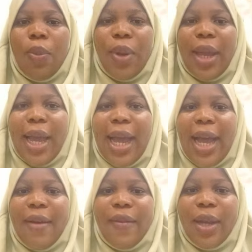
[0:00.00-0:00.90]
We
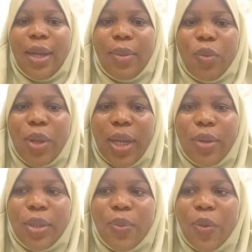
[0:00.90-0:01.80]
have who
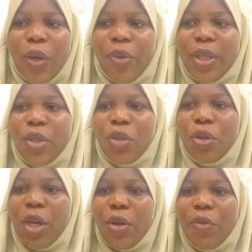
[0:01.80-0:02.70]
else? Boris
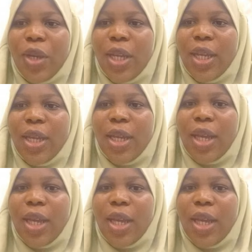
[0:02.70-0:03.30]
Jewelry.